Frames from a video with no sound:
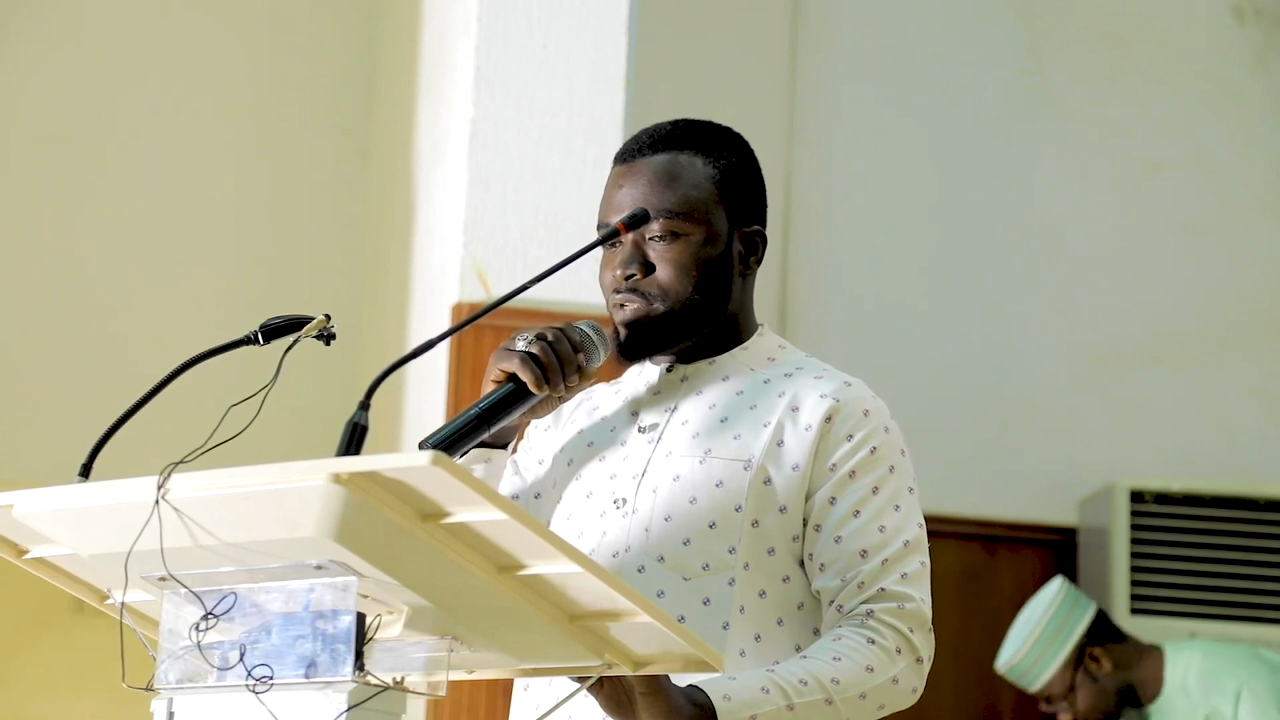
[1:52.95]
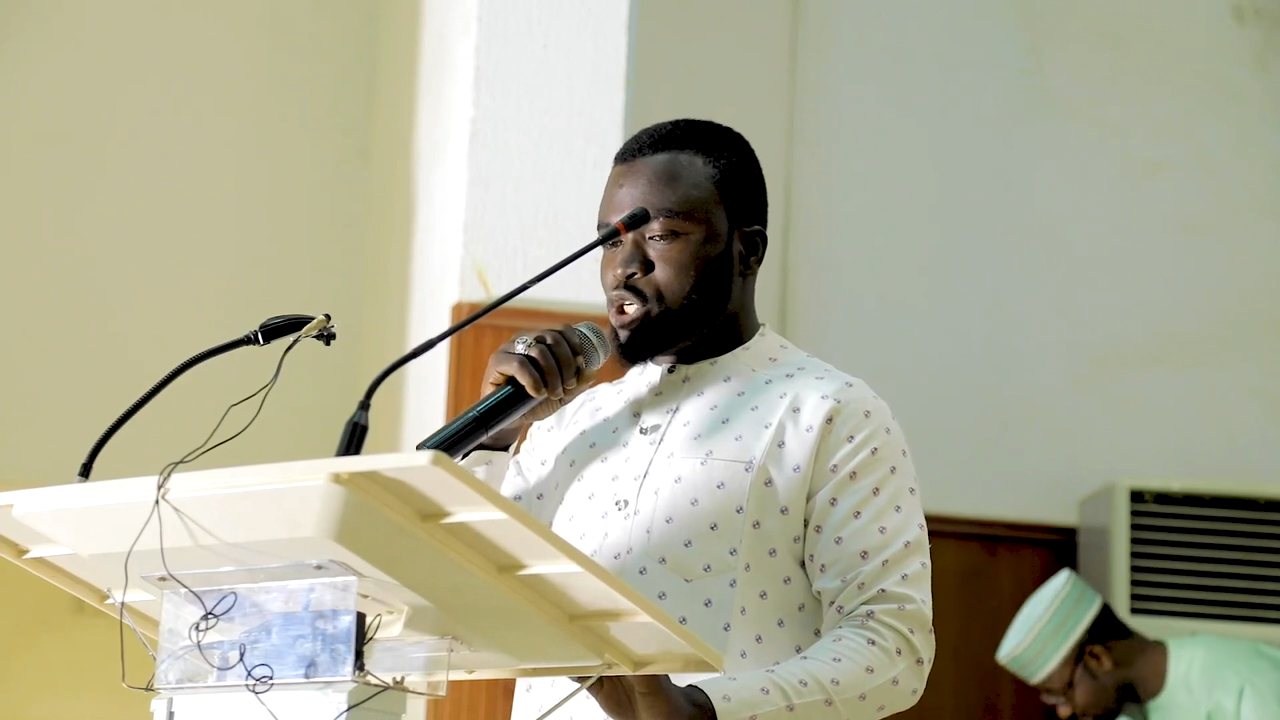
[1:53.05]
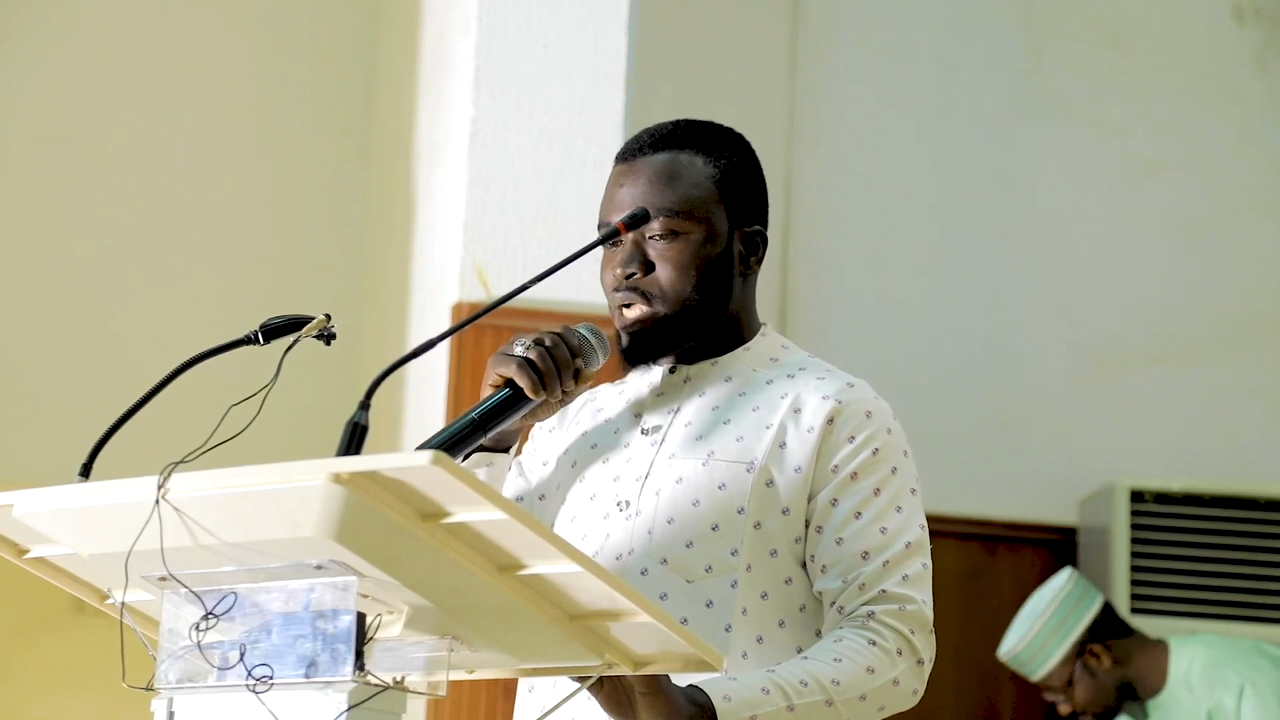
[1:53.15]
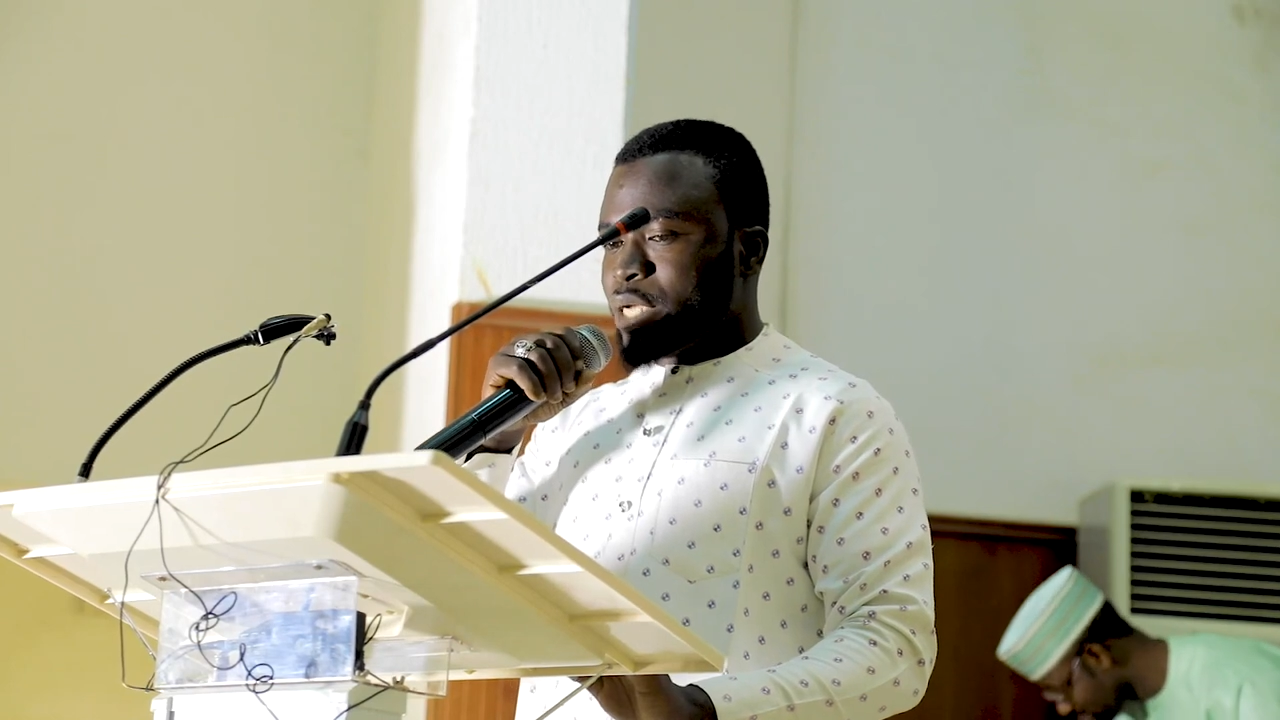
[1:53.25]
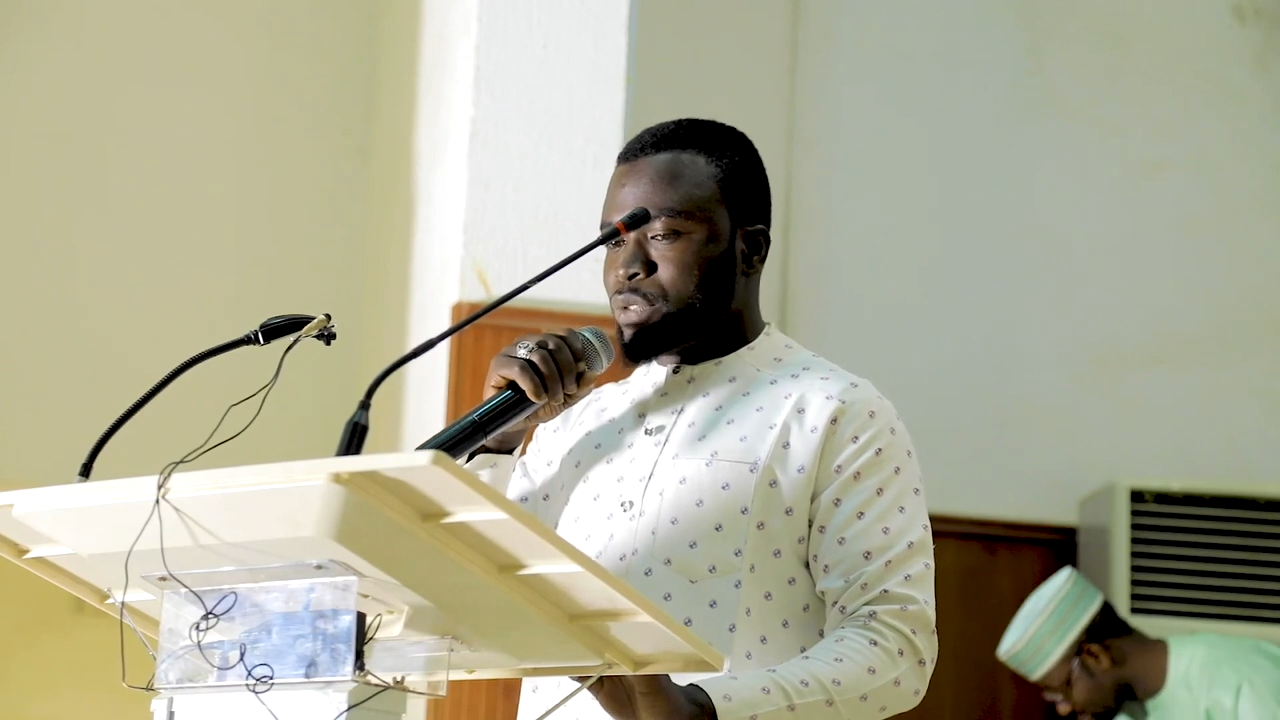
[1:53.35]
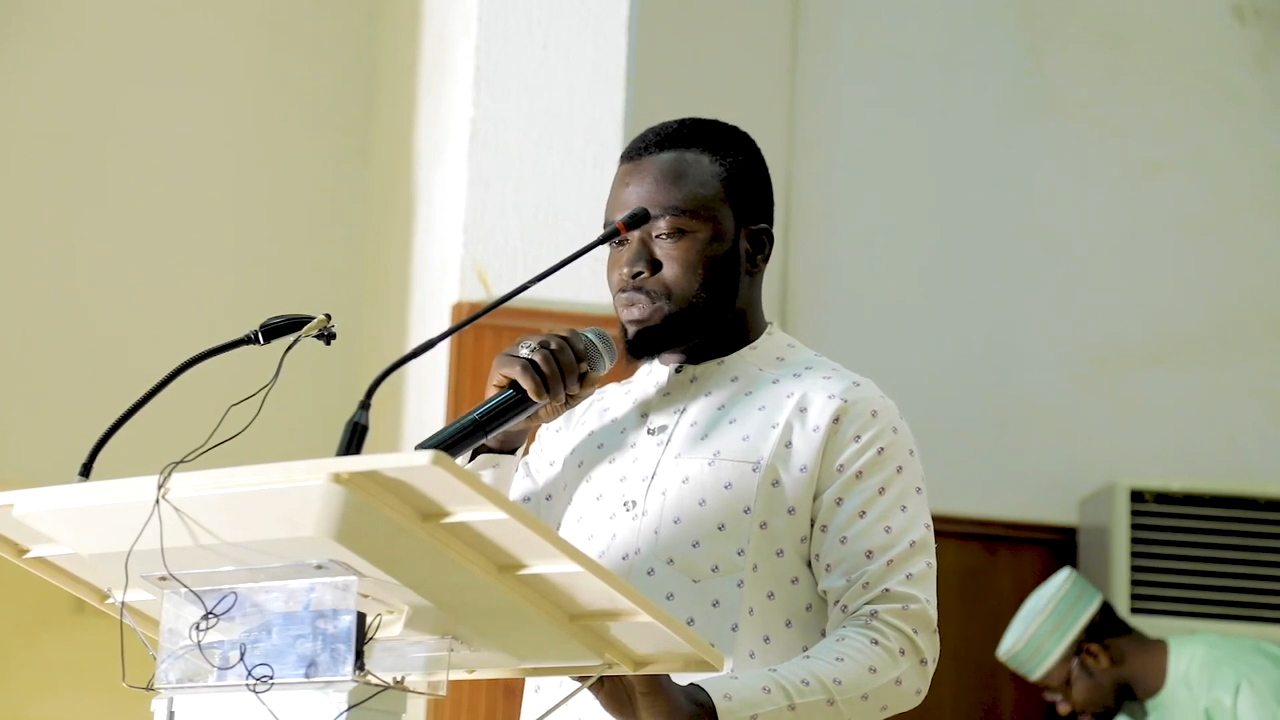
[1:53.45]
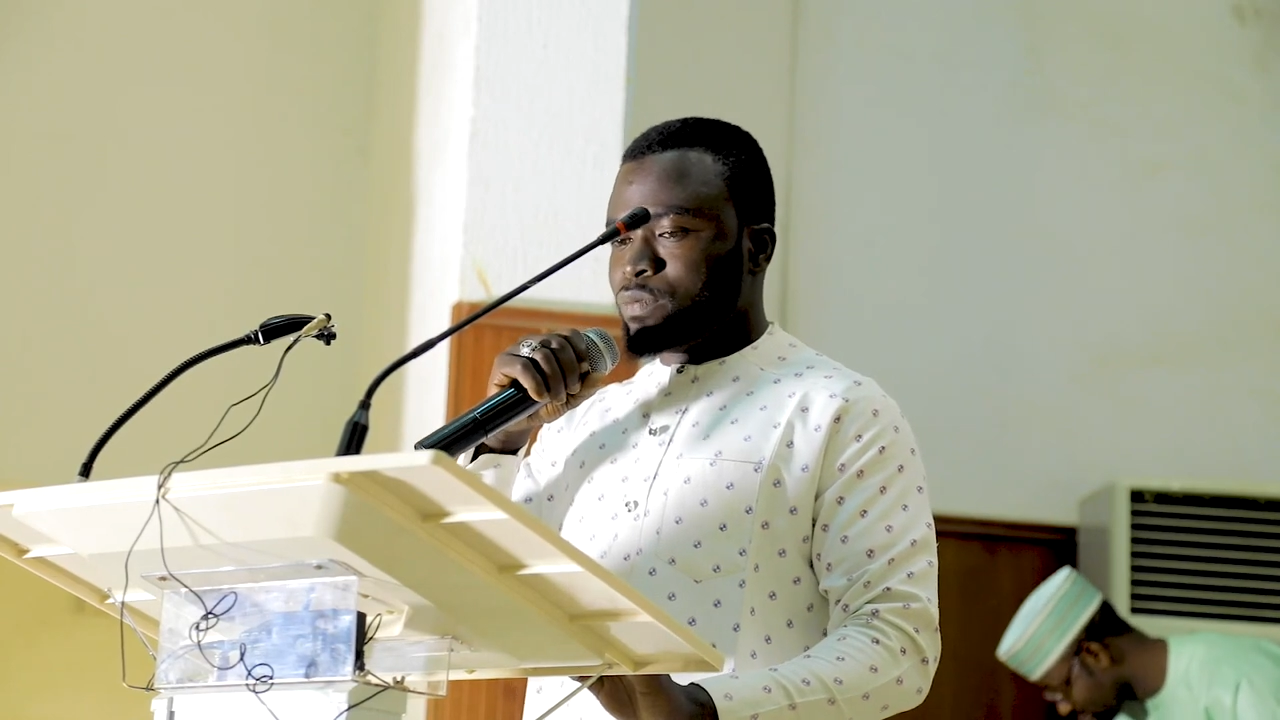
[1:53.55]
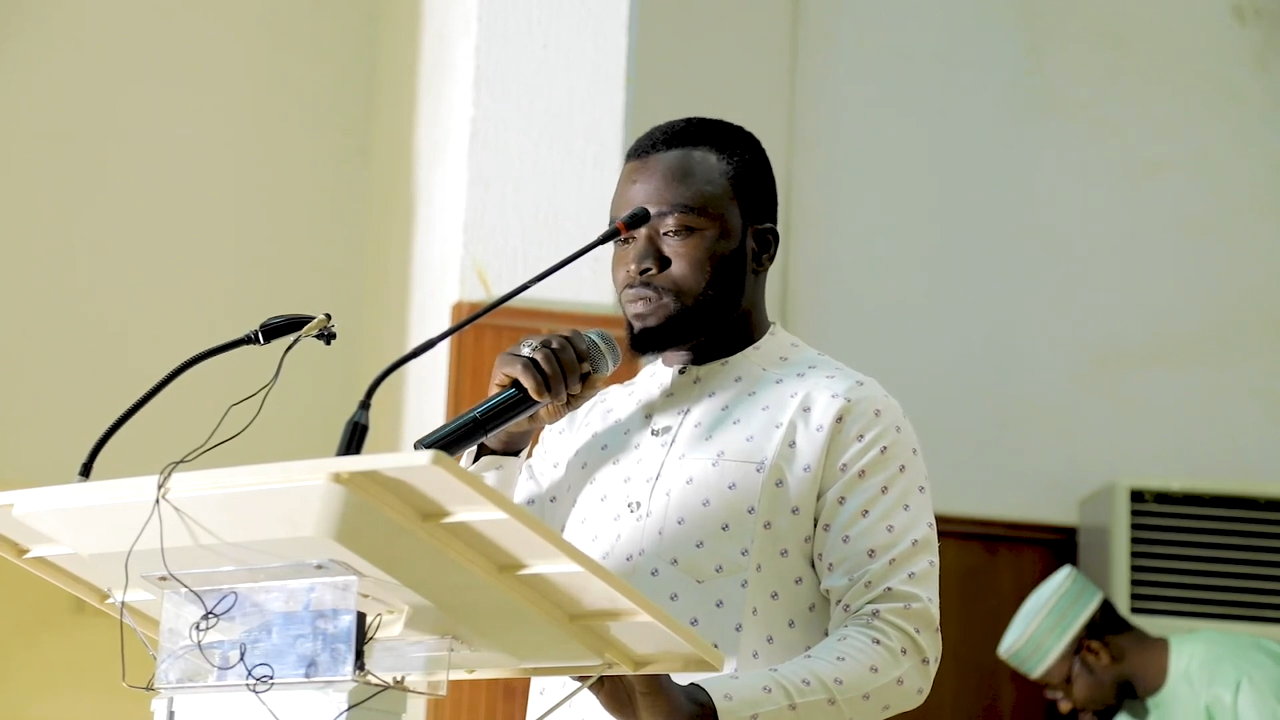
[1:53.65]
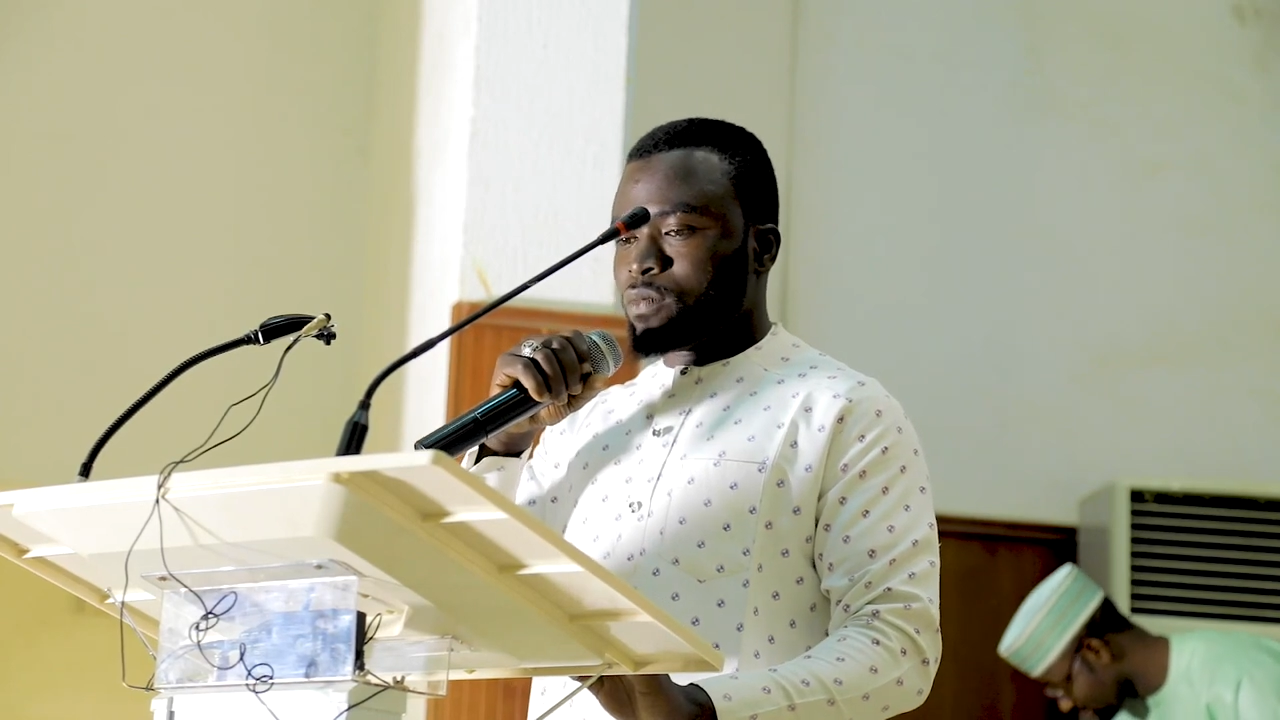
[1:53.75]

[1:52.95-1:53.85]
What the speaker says: The Shadow.